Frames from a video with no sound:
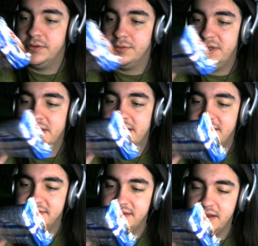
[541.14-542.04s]

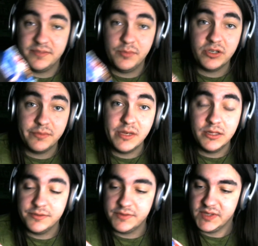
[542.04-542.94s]
realize that it's
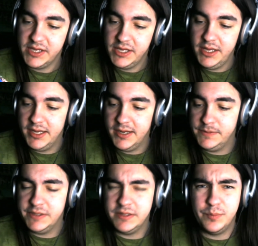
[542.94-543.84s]
marshmallows. And I'm
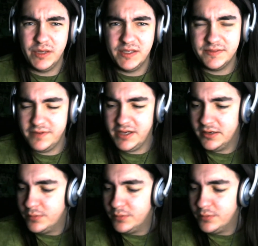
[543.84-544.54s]
not the biggest fan of